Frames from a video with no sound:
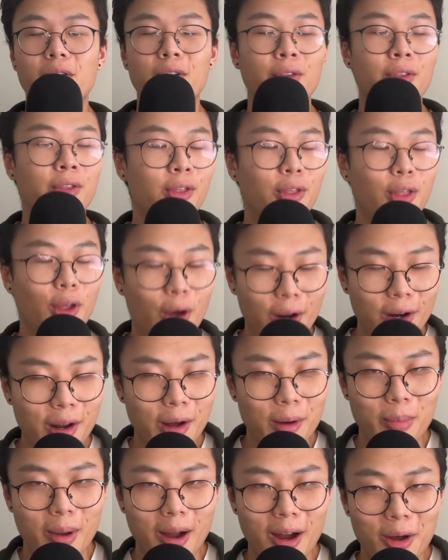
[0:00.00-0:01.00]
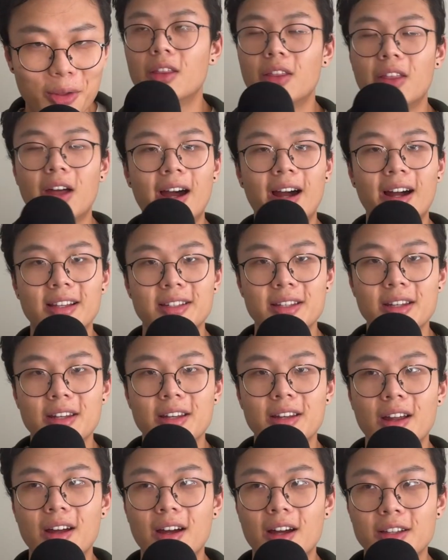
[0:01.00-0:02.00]
thought about that
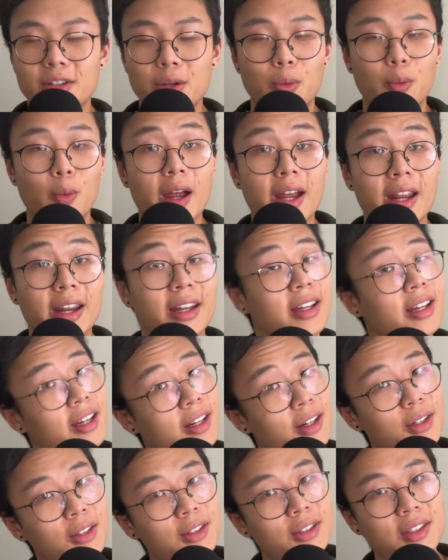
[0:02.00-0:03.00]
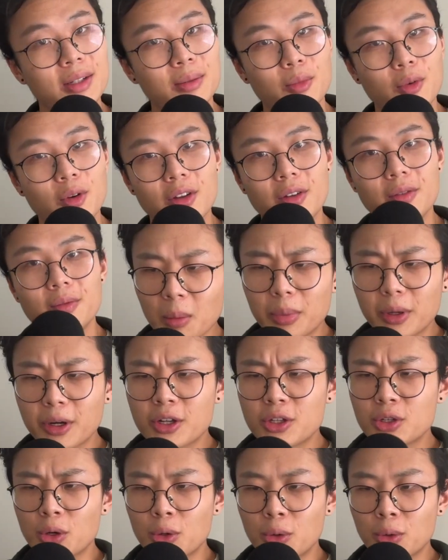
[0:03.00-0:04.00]
as a way to kill someone, but
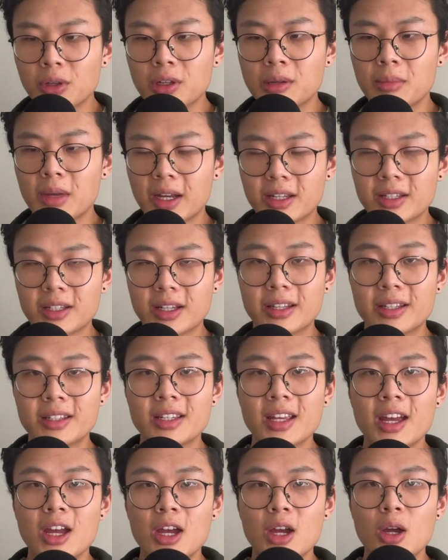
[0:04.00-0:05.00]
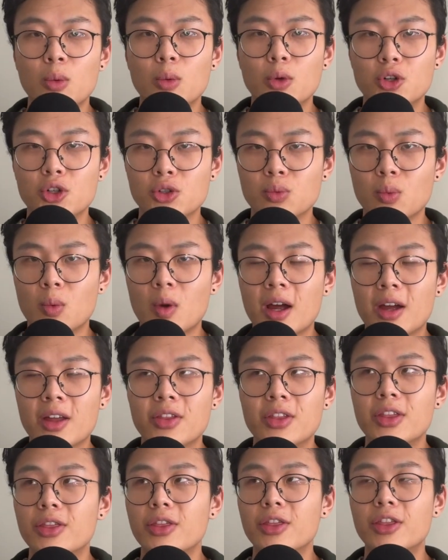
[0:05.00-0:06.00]
it totally makes sense, which is why
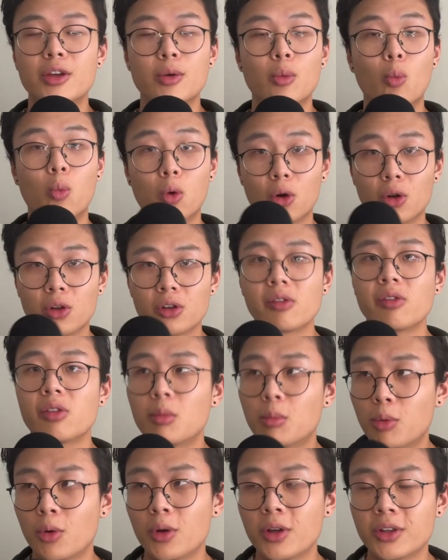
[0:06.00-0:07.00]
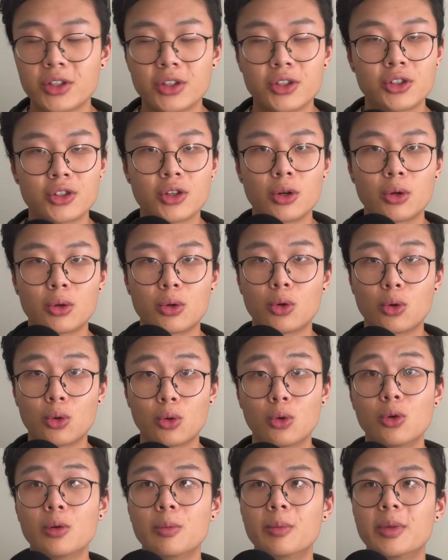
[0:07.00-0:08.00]
the world of The Boys is so
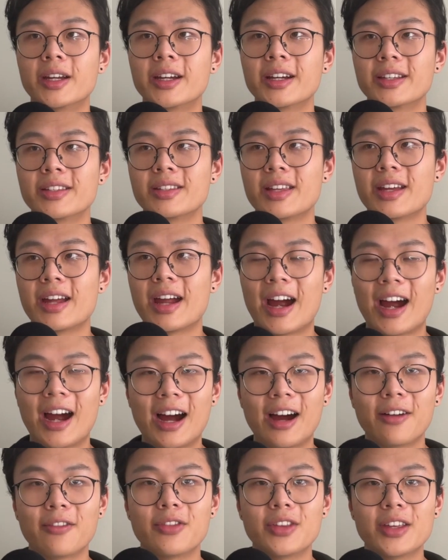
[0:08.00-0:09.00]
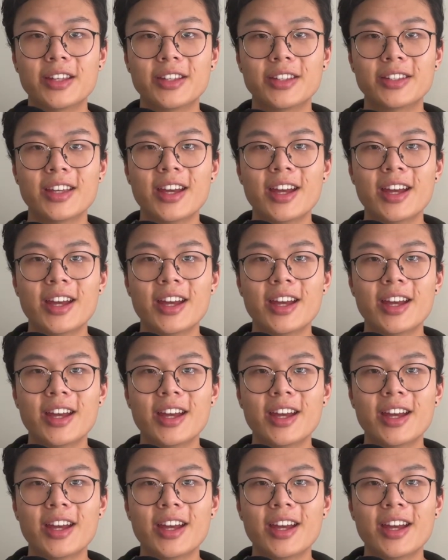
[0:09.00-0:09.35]
cool, because they have these